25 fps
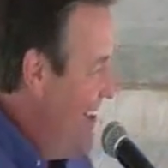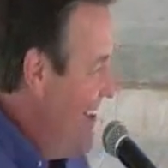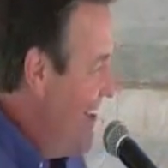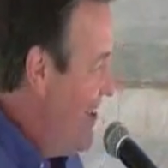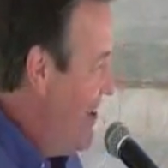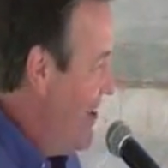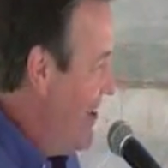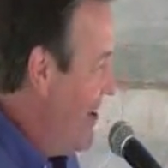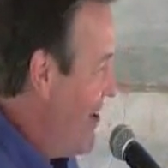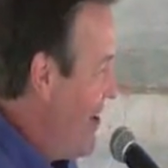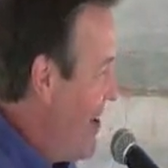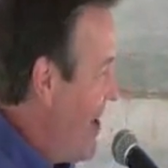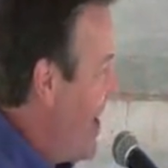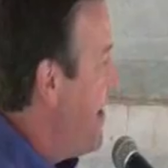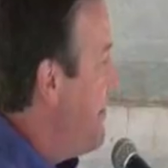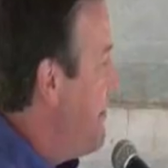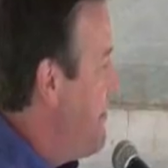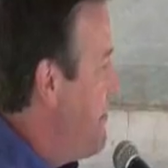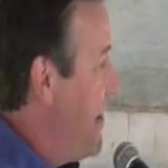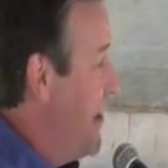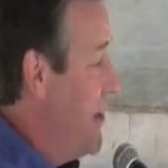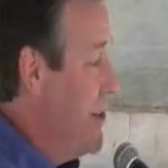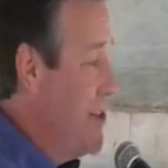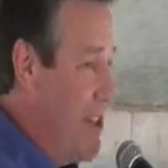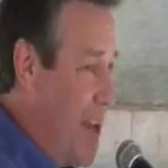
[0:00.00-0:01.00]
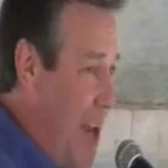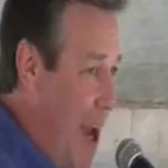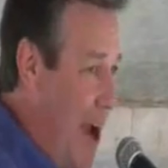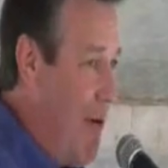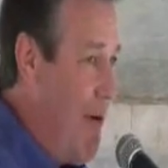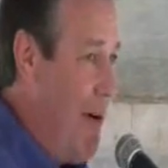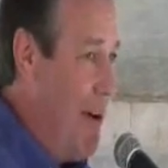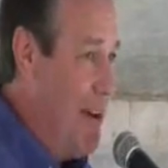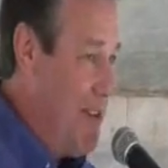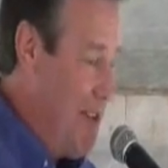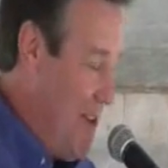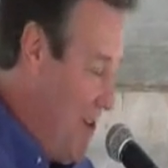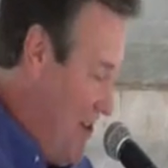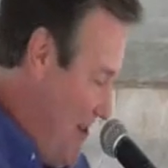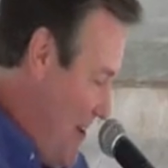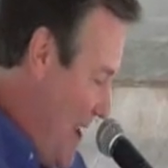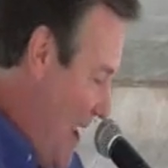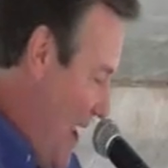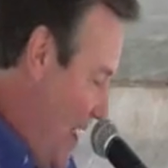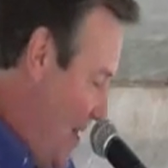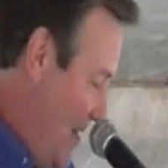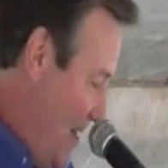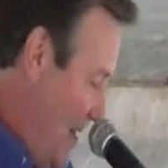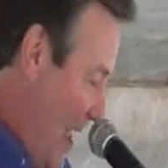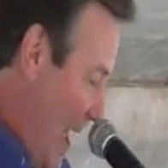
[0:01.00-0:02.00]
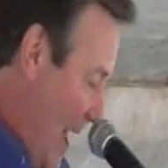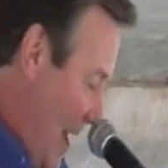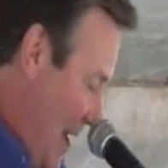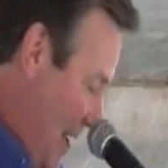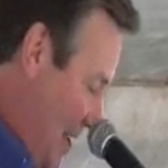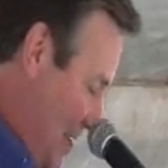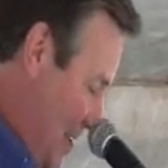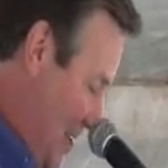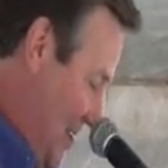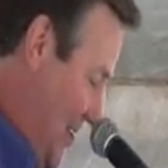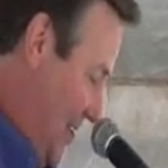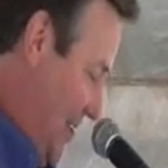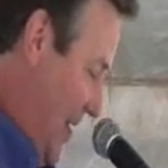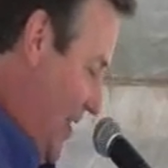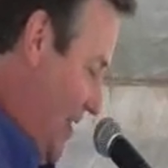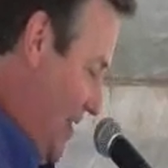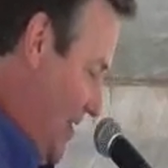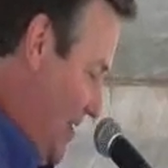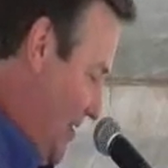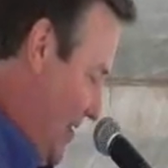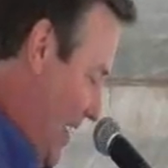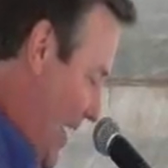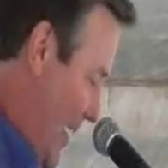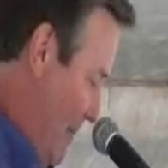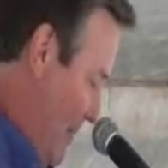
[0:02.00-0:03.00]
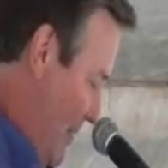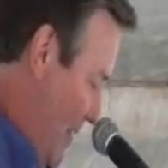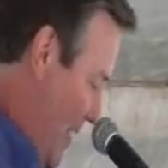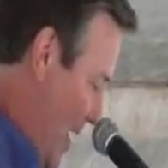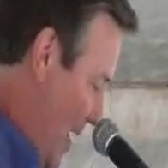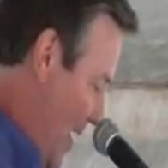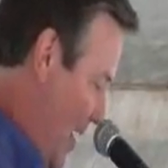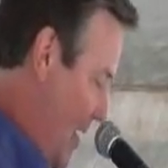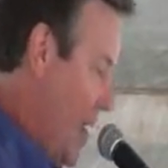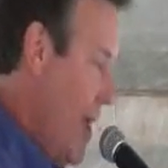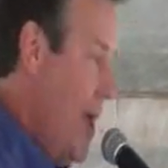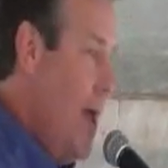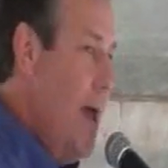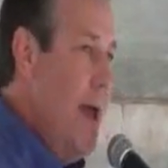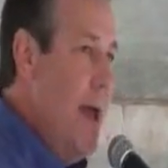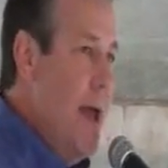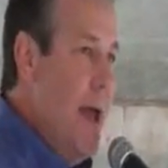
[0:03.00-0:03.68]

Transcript: It builds character. And Thaddeus has said the same thing.